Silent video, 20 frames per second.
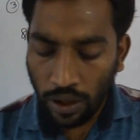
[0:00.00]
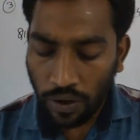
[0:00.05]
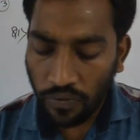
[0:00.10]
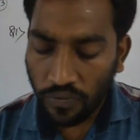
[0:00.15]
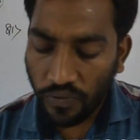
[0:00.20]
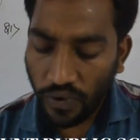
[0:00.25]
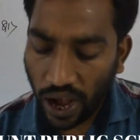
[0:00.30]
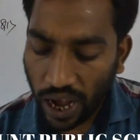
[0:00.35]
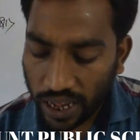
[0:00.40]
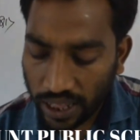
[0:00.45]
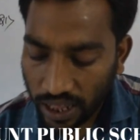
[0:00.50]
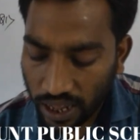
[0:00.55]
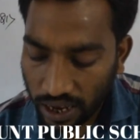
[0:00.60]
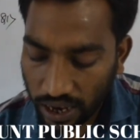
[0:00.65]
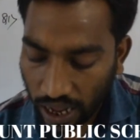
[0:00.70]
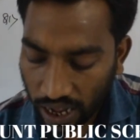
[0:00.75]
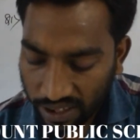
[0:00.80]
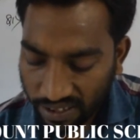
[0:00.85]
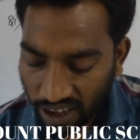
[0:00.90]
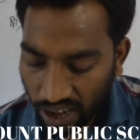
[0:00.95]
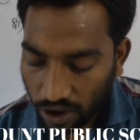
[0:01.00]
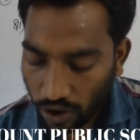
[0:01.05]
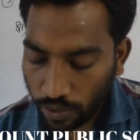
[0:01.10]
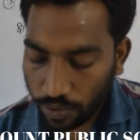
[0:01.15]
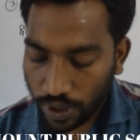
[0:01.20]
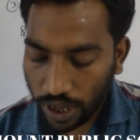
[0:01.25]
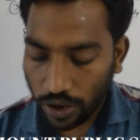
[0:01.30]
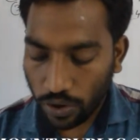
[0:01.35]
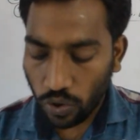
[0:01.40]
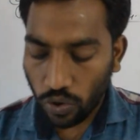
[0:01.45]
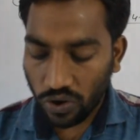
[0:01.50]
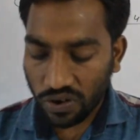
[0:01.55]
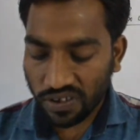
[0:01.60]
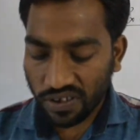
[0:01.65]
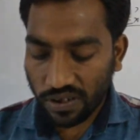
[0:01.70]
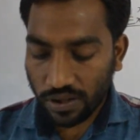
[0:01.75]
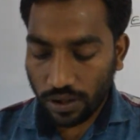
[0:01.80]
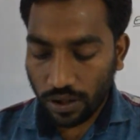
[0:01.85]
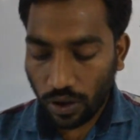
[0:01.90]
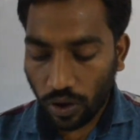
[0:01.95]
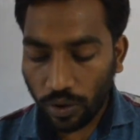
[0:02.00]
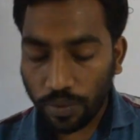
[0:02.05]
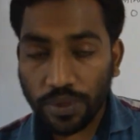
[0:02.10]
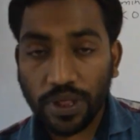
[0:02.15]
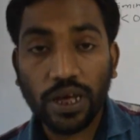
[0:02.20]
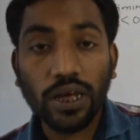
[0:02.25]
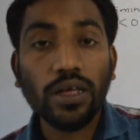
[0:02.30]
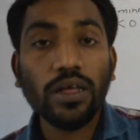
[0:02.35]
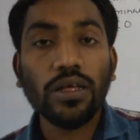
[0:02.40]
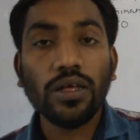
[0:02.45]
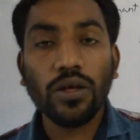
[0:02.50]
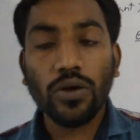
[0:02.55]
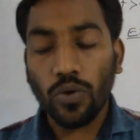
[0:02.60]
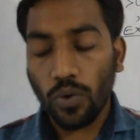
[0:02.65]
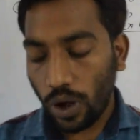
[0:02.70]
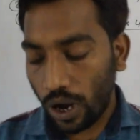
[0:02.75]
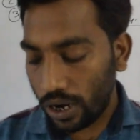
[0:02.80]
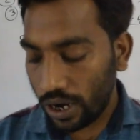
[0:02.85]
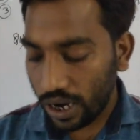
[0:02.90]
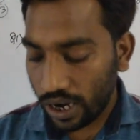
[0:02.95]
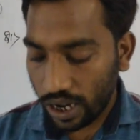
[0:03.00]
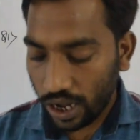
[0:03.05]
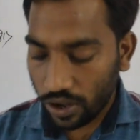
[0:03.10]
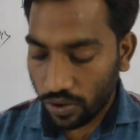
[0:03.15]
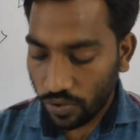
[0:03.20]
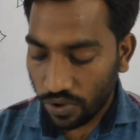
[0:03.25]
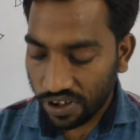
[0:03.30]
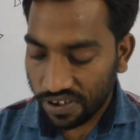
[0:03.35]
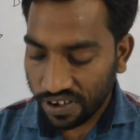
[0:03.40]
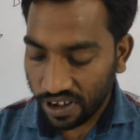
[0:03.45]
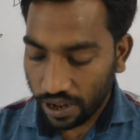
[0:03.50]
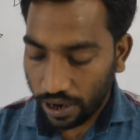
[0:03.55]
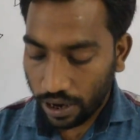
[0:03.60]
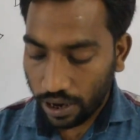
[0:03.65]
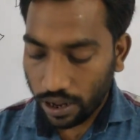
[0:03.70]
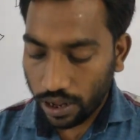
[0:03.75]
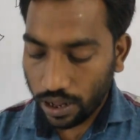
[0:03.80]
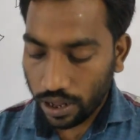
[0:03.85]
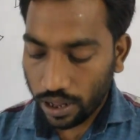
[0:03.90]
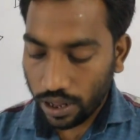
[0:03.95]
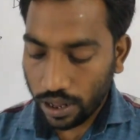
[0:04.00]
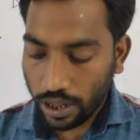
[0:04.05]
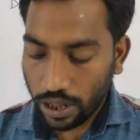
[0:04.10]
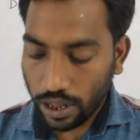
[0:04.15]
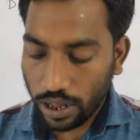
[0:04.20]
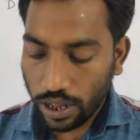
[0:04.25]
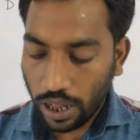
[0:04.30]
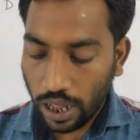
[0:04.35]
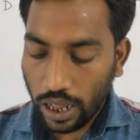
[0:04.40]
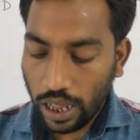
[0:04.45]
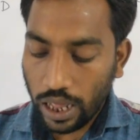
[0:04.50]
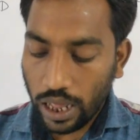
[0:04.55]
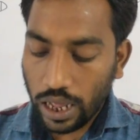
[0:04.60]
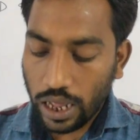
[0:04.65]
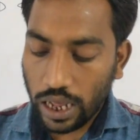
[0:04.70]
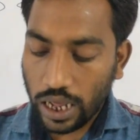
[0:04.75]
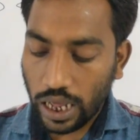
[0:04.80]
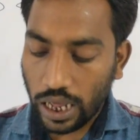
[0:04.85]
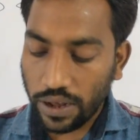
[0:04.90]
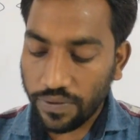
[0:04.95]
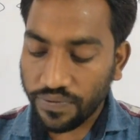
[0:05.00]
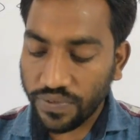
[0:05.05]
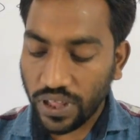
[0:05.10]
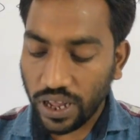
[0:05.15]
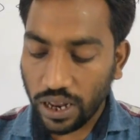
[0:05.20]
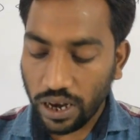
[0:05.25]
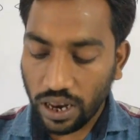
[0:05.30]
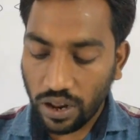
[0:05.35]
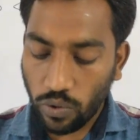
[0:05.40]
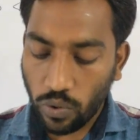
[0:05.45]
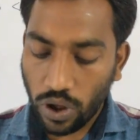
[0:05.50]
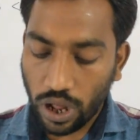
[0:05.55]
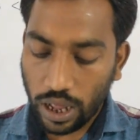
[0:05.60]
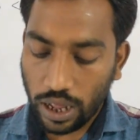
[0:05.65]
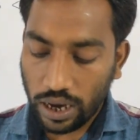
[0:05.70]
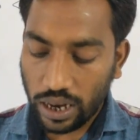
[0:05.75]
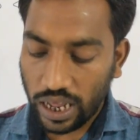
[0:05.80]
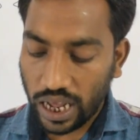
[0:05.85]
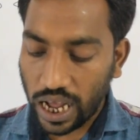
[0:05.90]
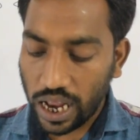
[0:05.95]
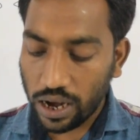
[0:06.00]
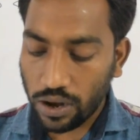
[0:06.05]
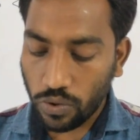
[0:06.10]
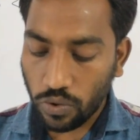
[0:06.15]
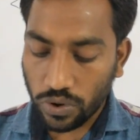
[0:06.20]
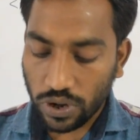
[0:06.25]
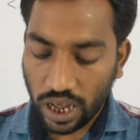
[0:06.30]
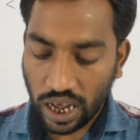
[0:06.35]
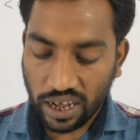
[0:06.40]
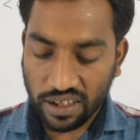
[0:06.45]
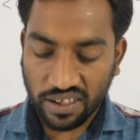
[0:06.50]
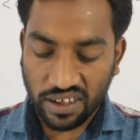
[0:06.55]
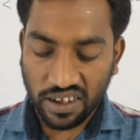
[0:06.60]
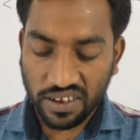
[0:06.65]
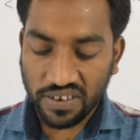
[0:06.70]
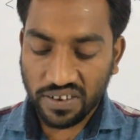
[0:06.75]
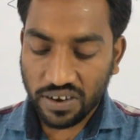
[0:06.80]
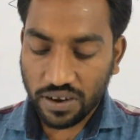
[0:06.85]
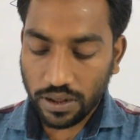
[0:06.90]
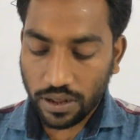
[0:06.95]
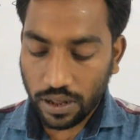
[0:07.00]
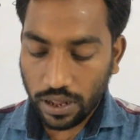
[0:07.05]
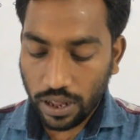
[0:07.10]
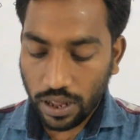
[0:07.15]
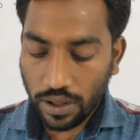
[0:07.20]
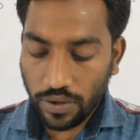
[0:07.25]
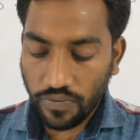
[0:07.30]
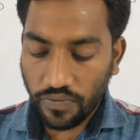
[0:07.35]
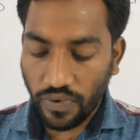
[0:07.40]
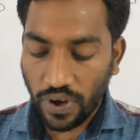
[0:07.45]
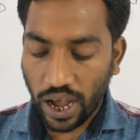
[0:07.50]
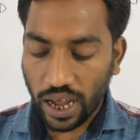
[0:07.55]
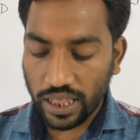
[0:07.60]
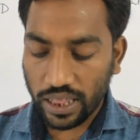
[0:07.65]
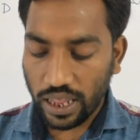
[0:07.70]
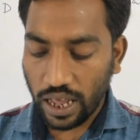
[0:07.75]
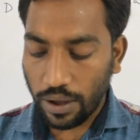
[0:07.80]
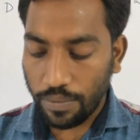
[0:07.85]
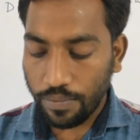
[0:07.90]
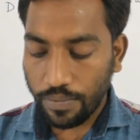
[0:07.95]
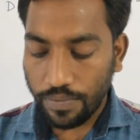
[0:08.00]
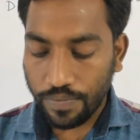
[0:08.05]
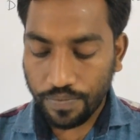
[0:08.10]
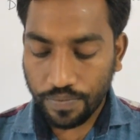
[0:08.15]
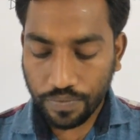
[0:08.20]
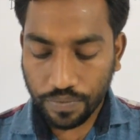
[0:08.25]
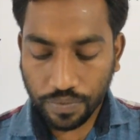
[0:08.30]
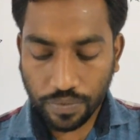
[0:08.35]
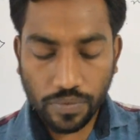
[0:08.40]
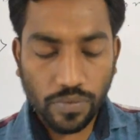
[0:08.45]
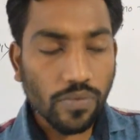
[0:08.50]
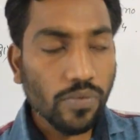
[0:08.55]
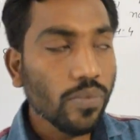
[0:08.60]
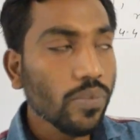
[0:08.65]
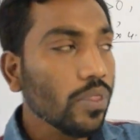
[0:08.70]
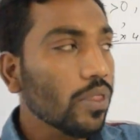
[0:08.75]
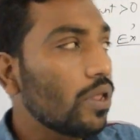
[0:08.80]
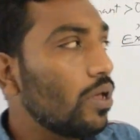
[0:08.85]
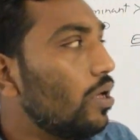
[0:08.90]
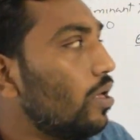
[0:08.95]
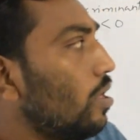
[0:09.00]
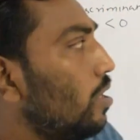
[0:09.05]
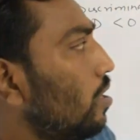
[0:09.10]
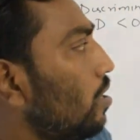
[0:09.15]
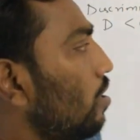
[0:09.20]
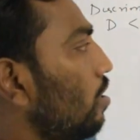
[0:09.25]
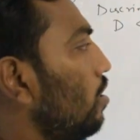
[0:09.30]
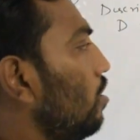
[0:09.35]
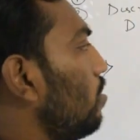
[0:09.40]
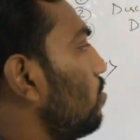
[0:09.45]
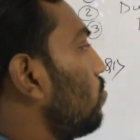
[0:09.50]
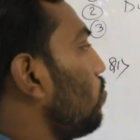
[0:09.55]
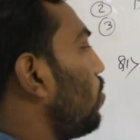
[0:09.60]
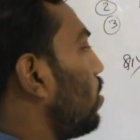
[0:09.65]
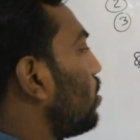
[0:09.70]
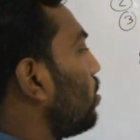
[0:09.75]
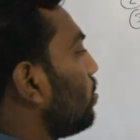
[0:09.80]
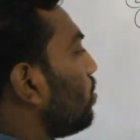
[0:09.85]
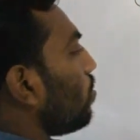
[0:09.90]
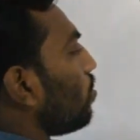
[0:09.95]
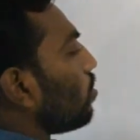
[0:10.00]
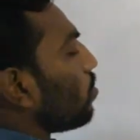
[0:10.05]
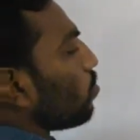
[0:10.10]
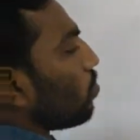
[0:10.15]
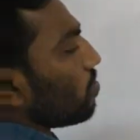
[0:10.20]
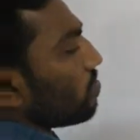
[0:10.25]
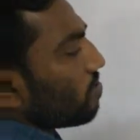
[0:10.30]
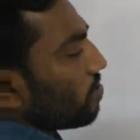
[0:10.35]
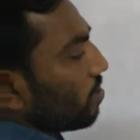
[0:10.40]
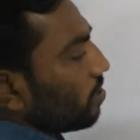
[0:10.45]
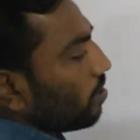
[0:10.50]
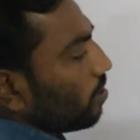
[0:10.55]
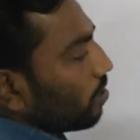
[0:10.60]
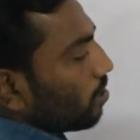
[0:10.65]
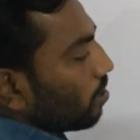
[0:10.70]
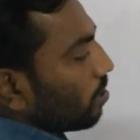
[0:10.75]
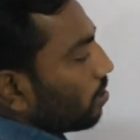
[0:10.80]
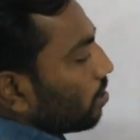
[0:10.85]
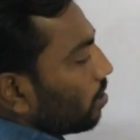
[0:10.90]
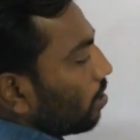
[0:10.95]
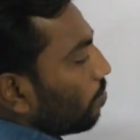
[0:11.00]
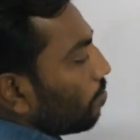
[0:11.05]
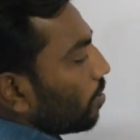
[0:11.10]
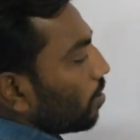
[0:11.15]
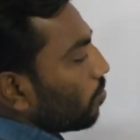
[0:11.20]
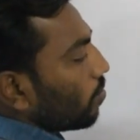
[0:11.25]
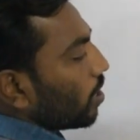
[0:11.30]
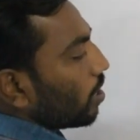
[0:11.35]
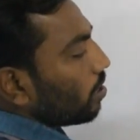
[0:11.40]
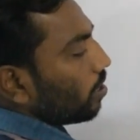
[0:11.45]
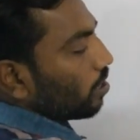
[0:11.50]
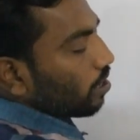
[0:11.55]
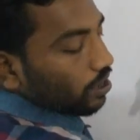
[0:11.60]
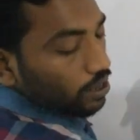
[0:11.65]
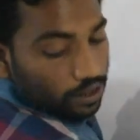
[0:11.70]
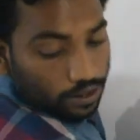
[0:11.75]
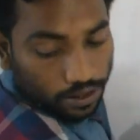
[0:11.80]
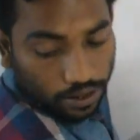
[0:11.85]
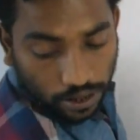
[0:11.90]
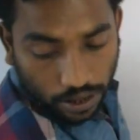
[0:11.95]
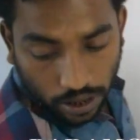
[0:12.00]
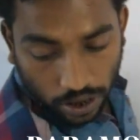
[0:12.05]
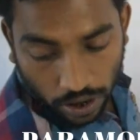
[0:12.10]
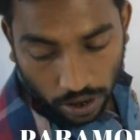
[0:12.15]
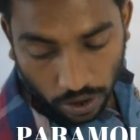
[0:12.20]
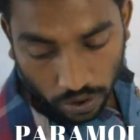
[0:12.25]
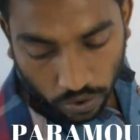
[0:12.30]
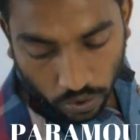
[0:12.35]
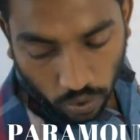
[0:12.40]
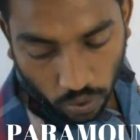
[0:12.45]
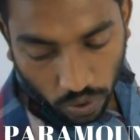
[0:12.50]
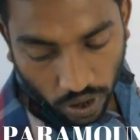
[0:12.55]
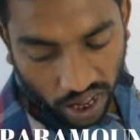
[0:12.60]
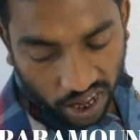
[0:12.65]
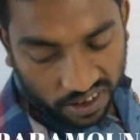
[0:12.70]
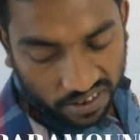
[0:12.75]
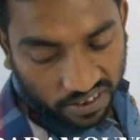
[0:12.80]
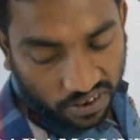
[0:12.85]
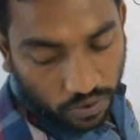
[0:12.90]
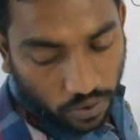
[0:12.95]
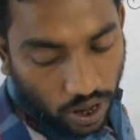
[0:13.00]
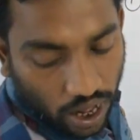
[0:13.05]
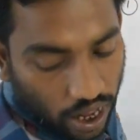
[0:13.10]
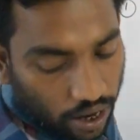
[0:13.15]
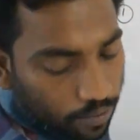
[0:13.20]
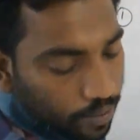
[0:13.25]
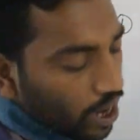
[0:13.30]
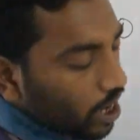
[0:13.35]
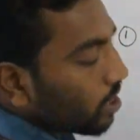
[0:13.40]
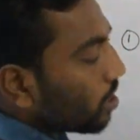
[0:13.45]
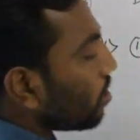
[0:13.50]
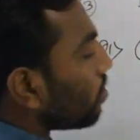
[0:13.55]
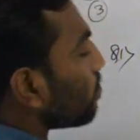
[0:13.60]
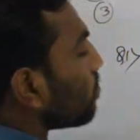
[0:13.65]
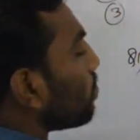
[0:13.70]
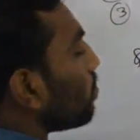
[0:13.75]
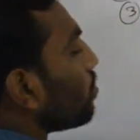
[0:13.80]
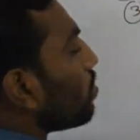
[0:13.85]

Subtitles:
Find the nature of the roots of the quadratic equation. If the real root exists, find them. So what is our question? Number 1. 2x square minus